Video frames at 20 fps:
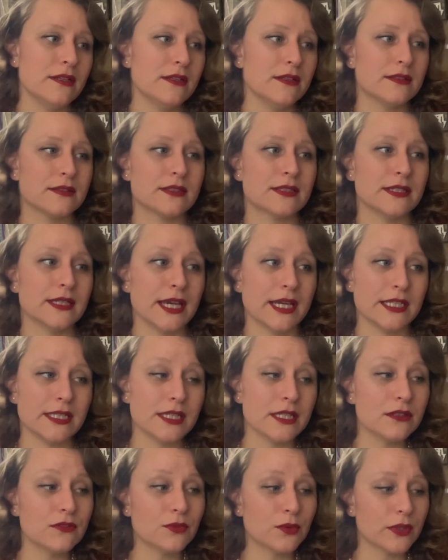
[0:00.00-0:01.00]
It's
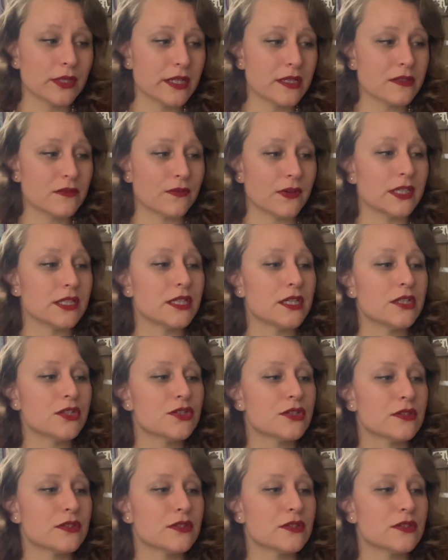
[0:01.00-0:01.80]
1940s vintage.